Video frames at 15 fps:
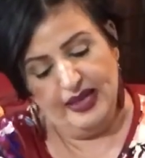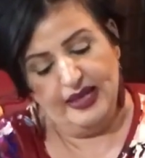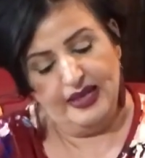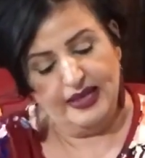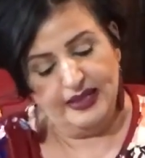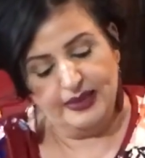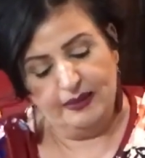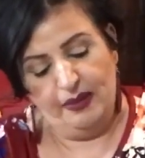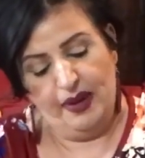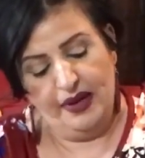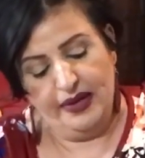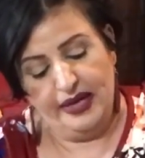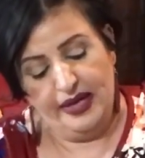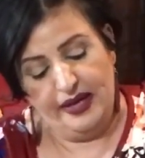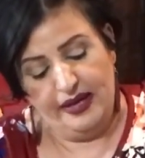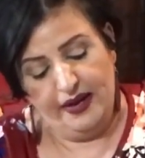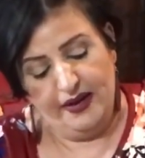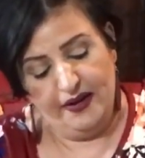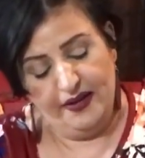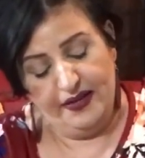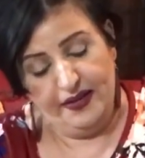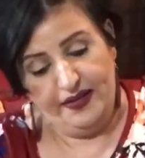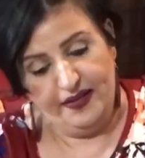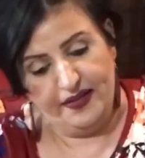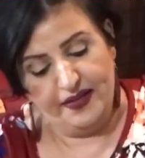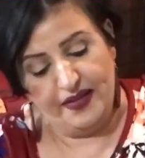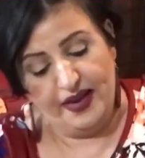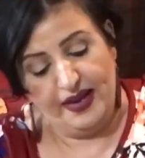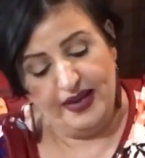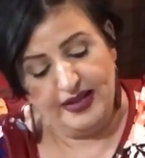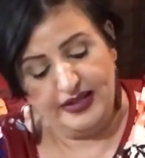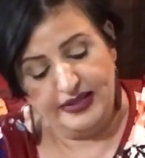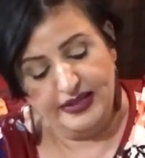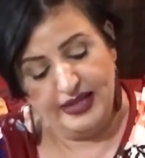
There's a pocket here. This is nice.